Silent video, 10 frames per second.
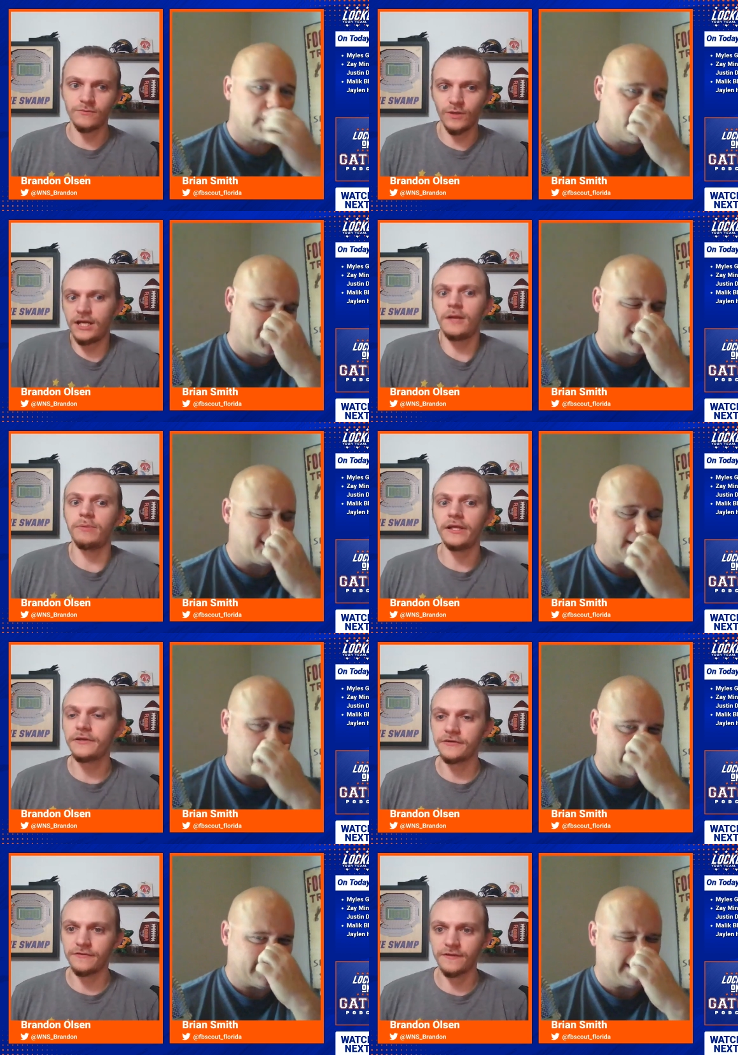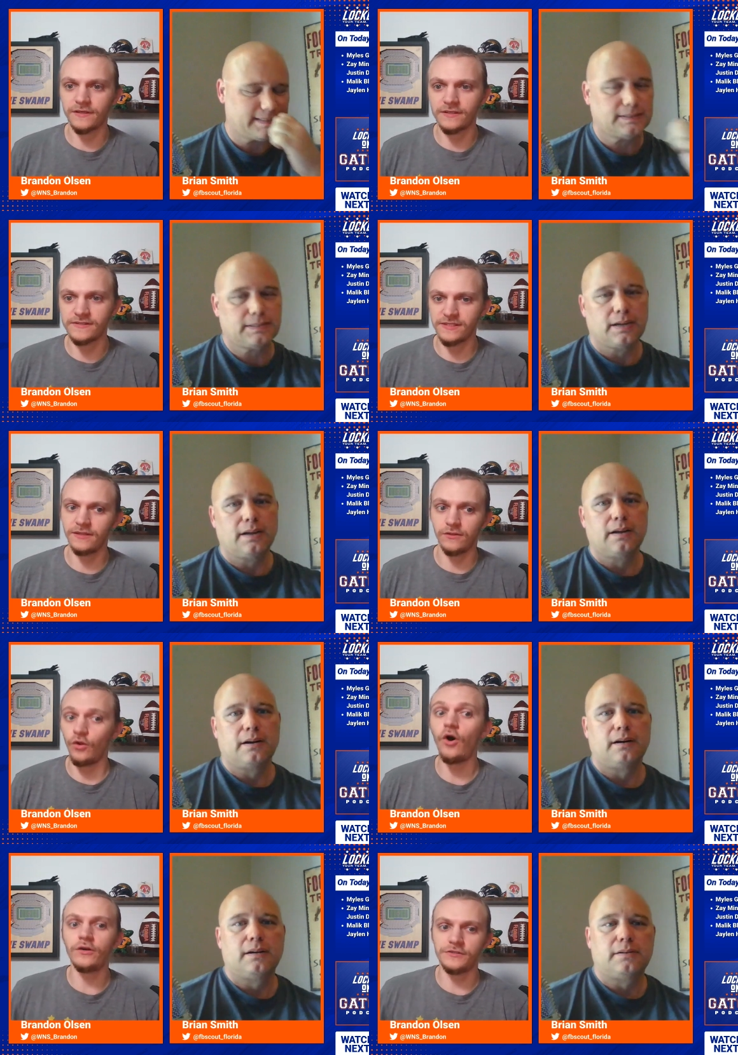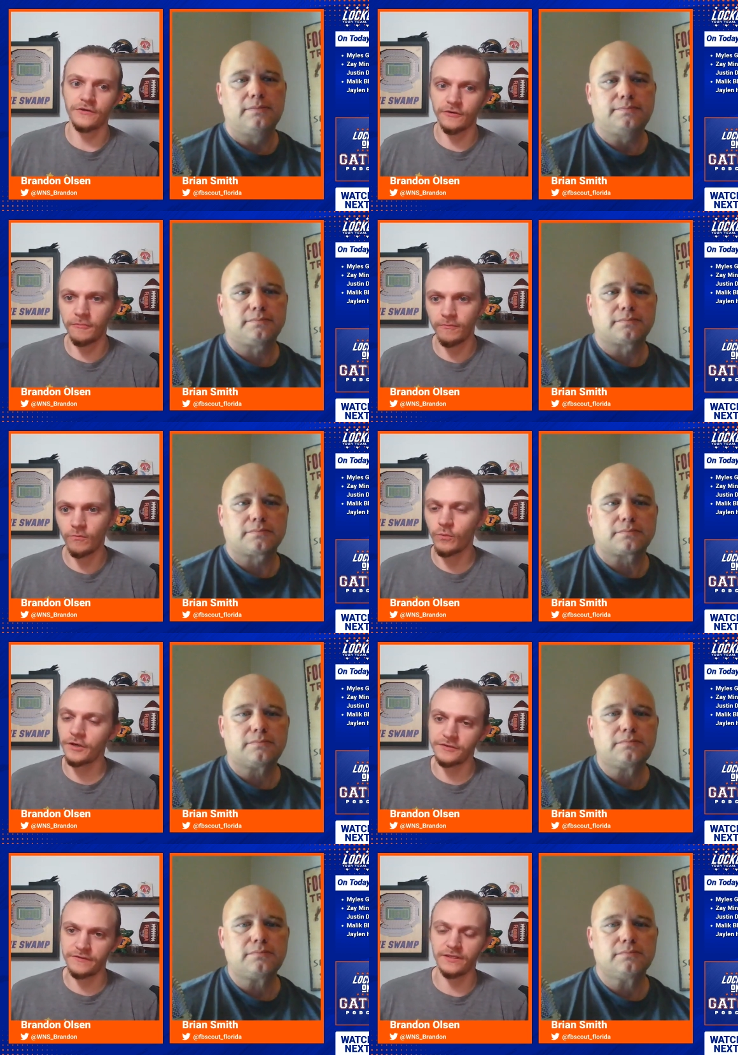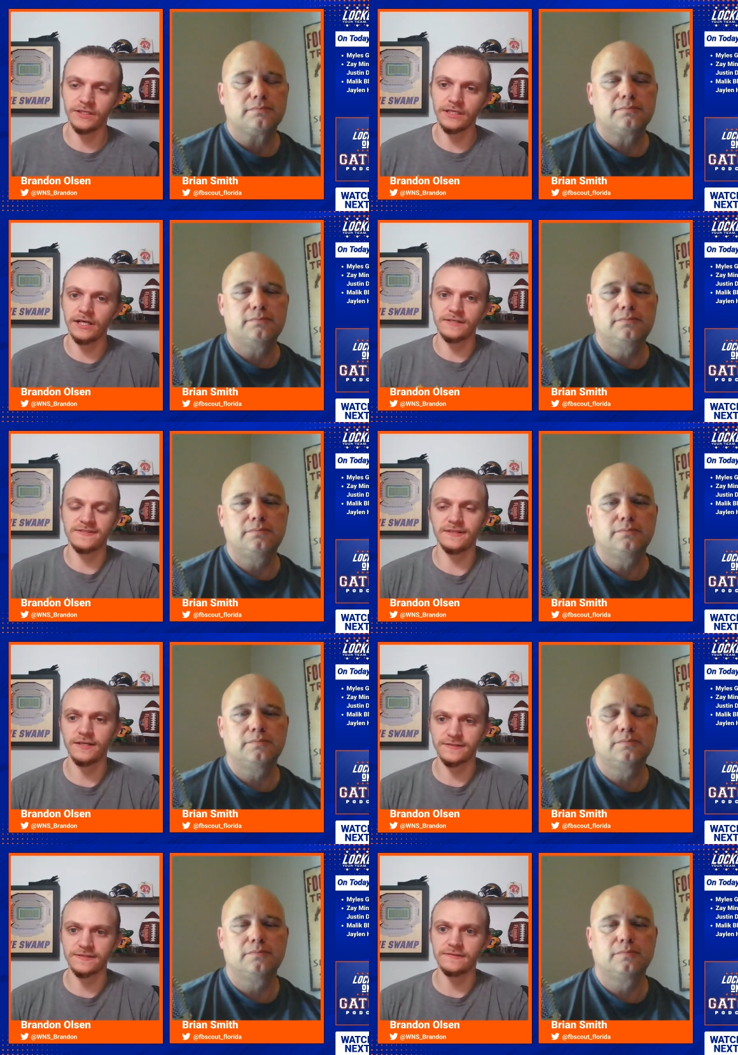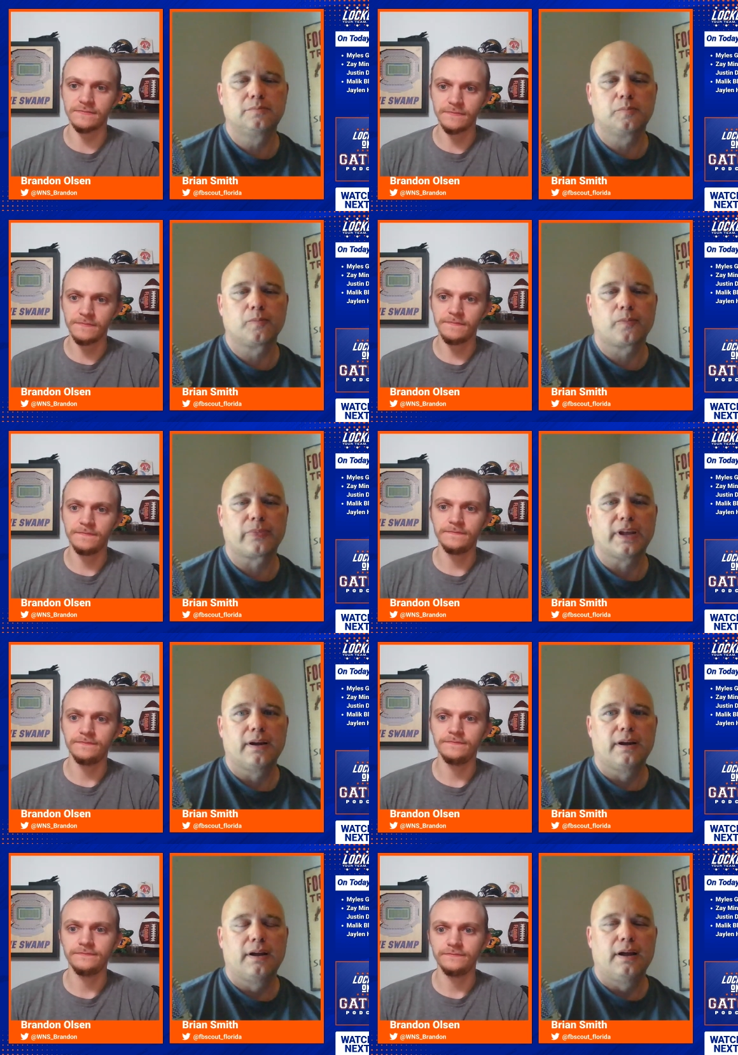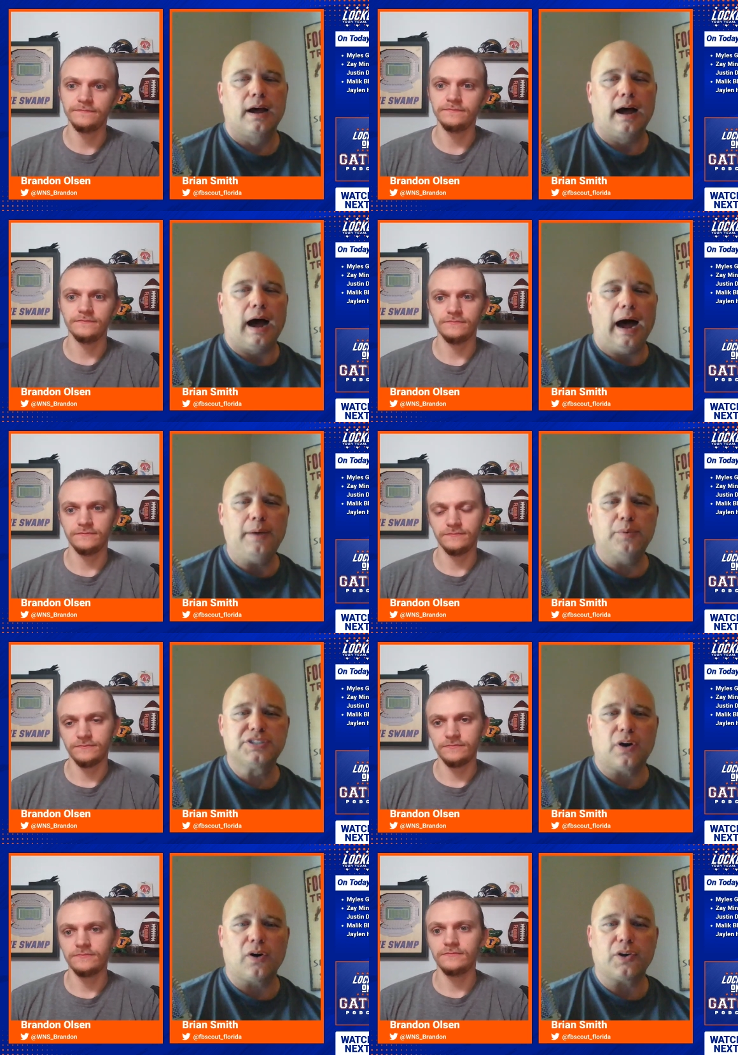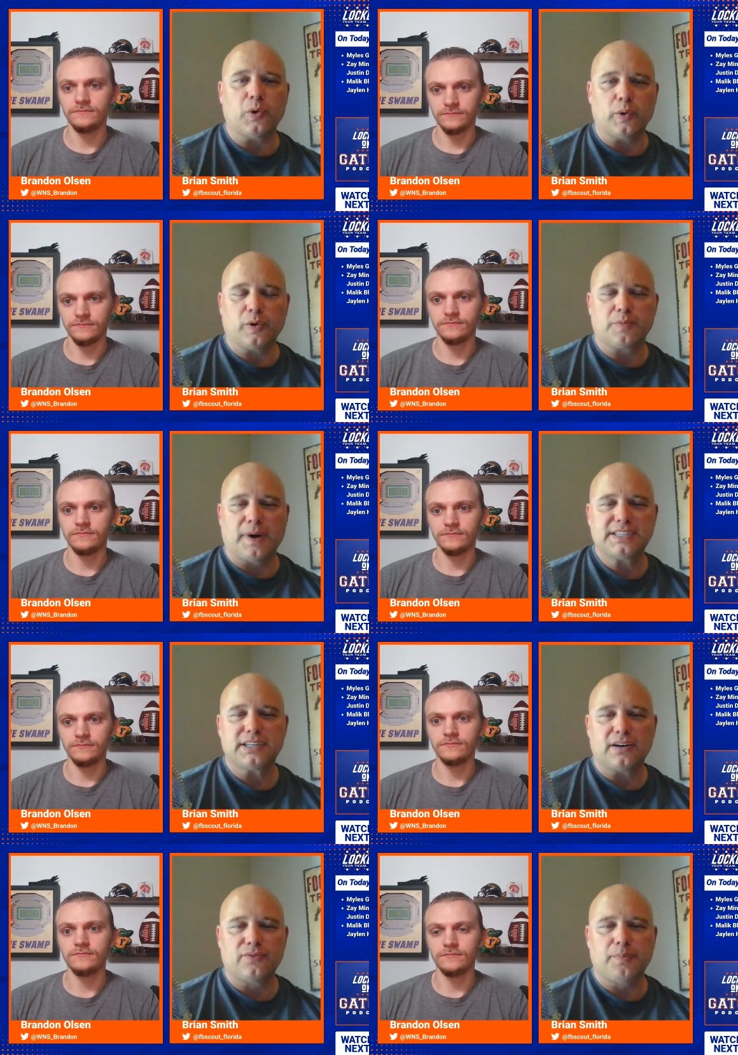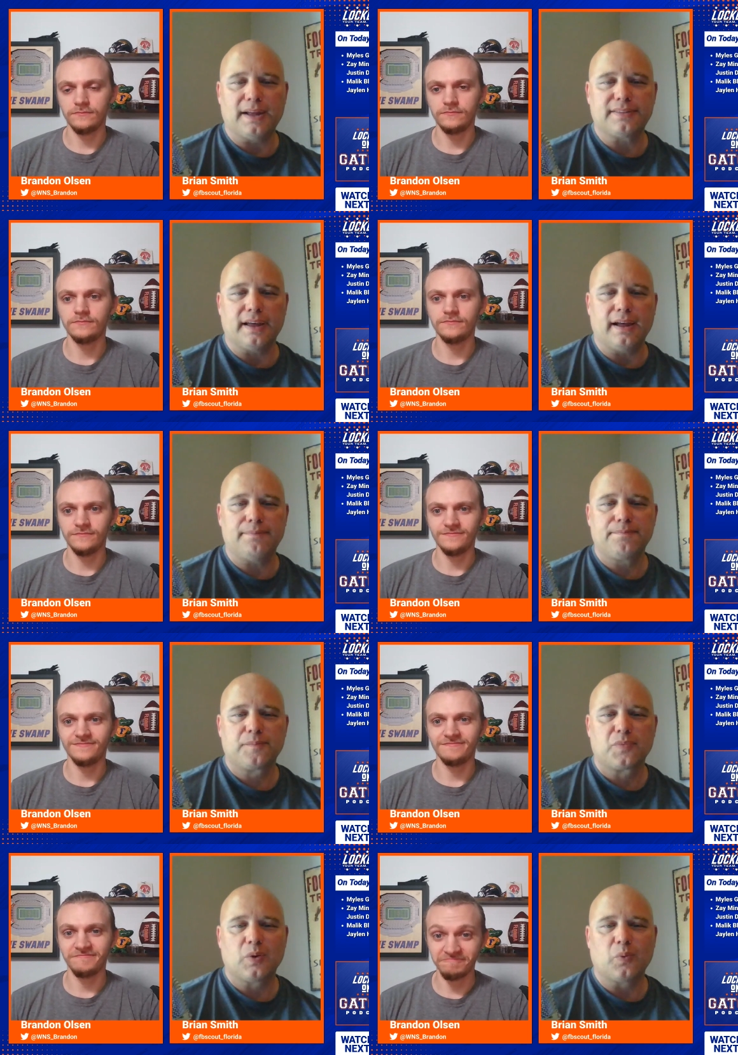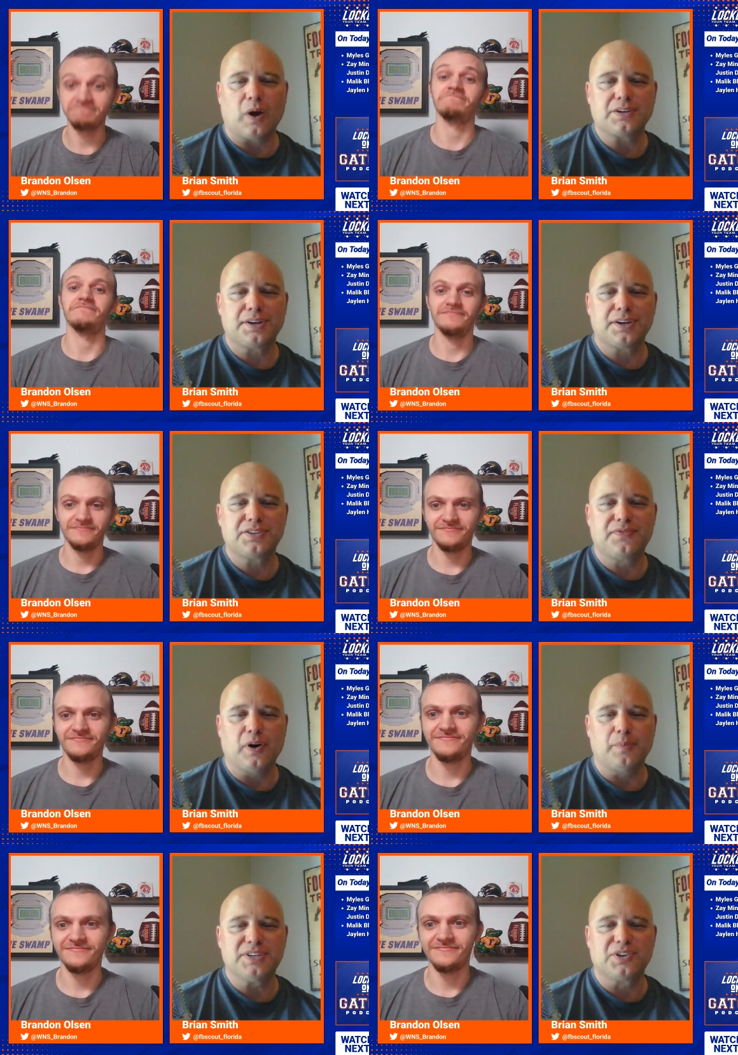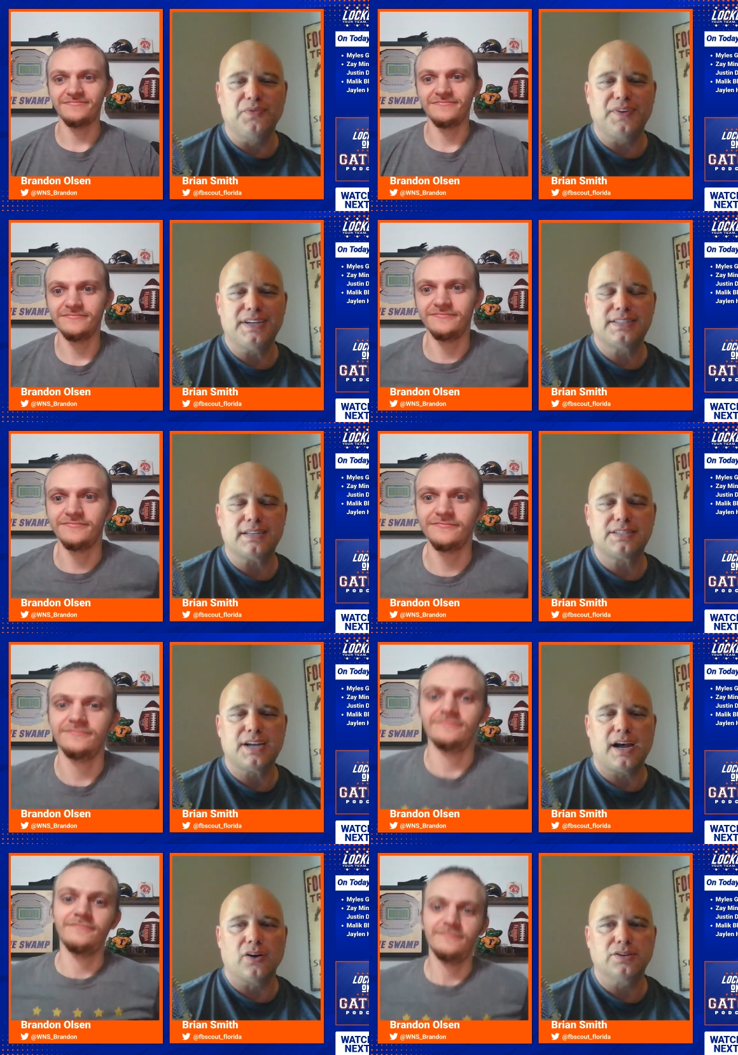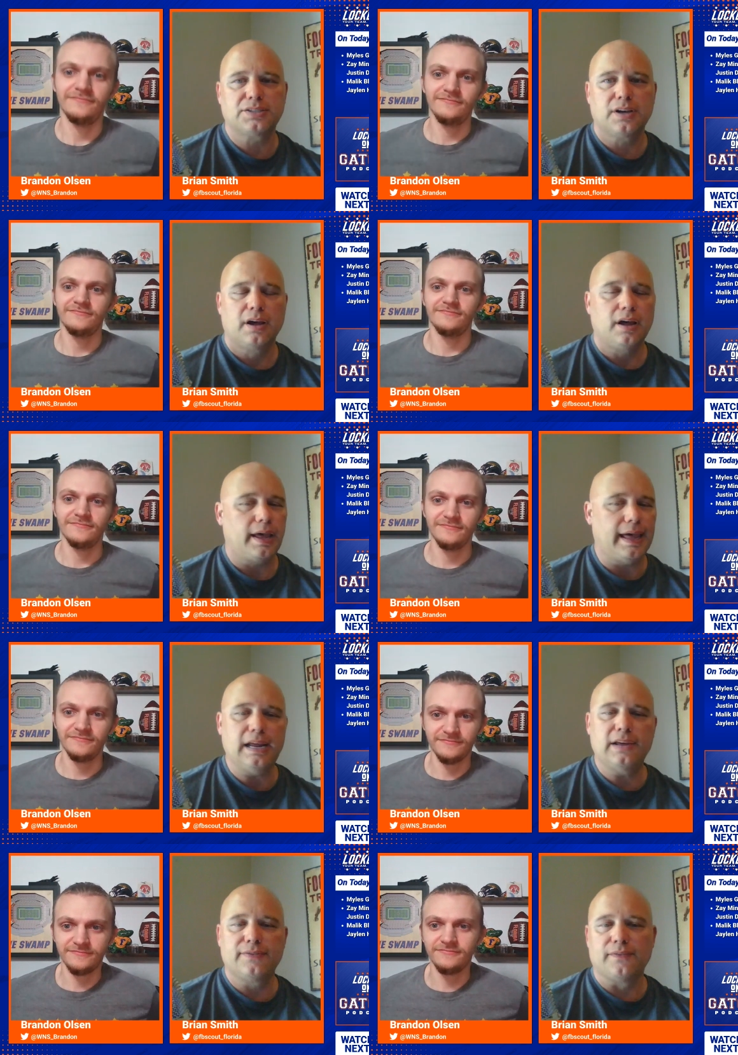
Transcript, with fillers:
Speaker 1: What kind of player do you think he is in long term? Where do you think he kind of slots in?
Speaker 2: I was arguing with myself about that. Watching his film, as goofy as that sounds, any of the